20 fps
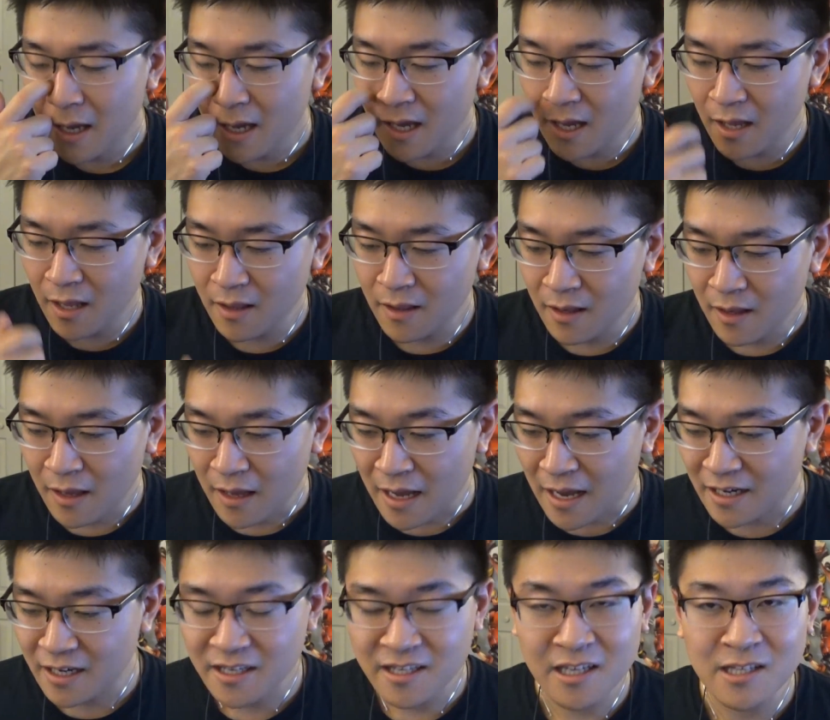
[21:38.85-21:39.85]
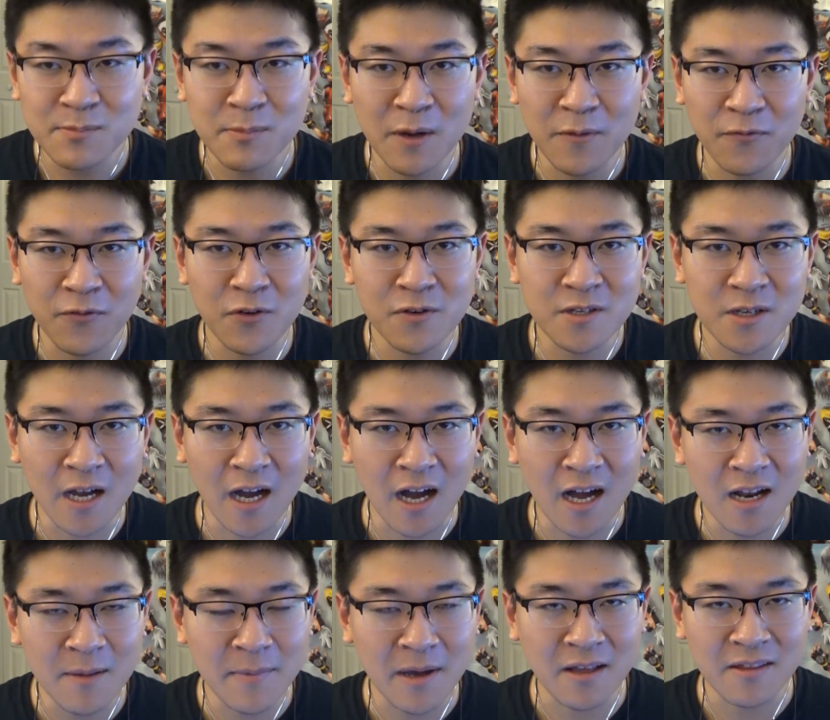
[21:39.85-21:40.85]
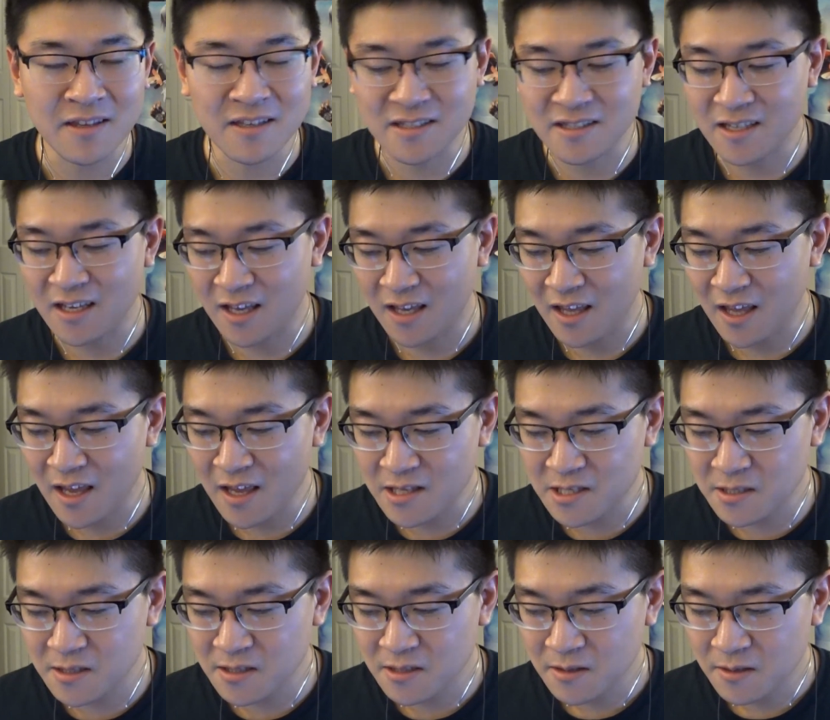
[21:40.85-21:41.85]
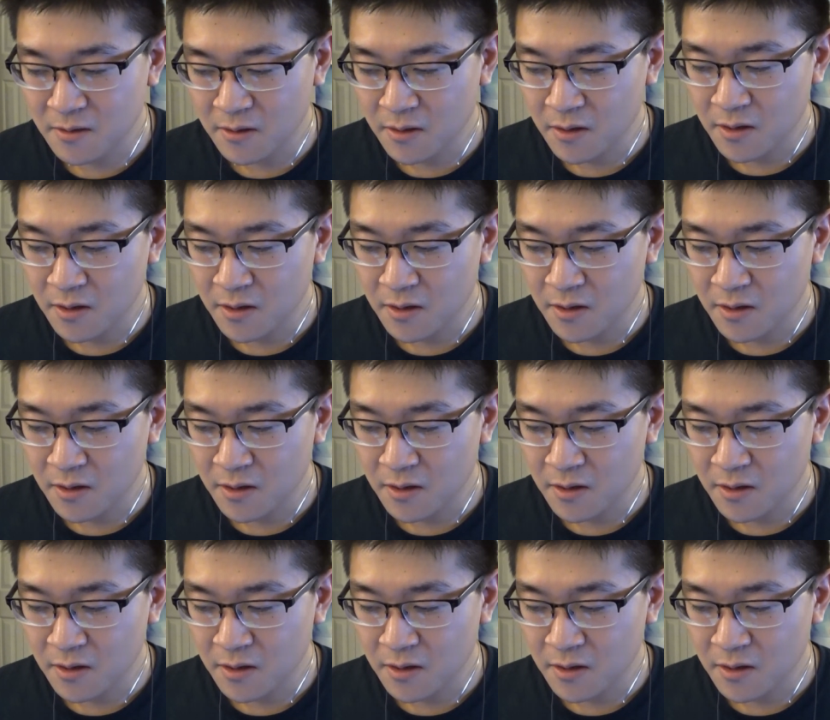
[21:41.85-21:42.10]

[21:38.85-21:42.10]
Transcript: And I guess that's my first con about this thing. It's